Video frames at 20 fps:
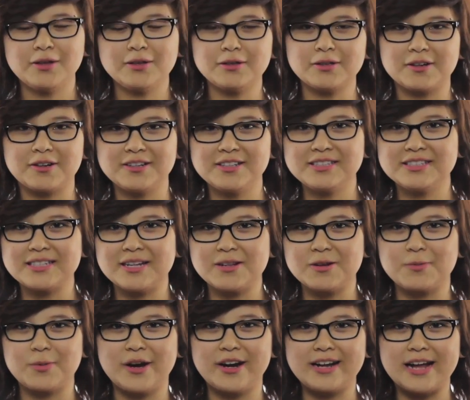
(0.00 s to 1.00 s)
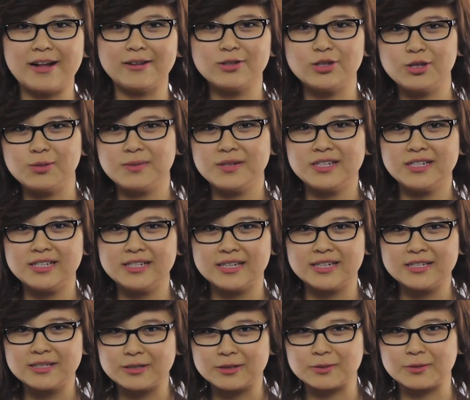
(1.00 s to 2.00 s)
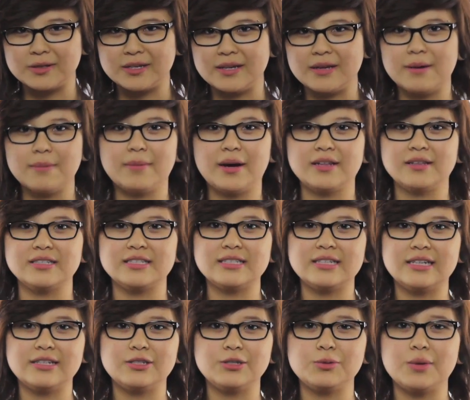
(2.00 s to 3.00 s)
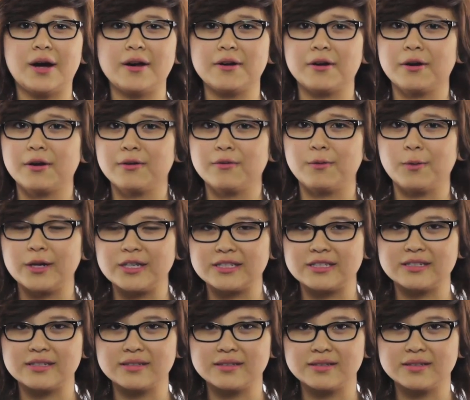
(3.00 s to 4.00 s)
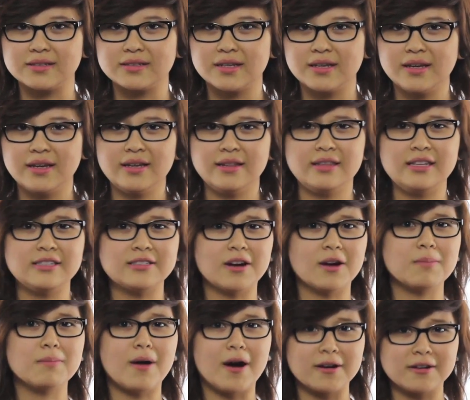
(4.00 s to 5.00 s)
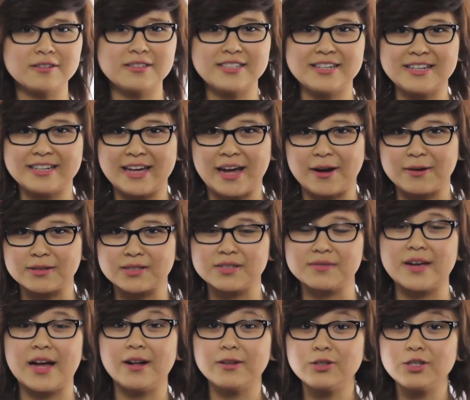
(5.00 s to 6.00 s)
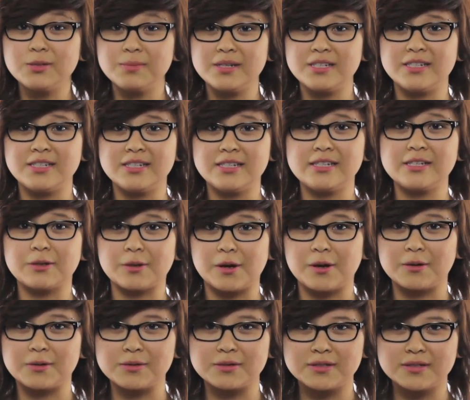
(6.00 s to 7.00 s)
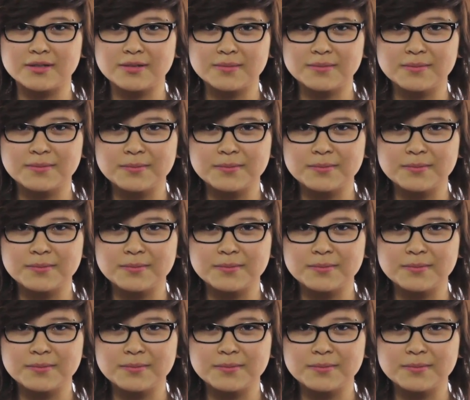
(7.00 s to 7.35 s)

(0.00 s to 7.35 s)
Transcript: Learn and celebrate LGBT history by listening to Unheard Voices. These are modern-day accounts of LGBT heroes.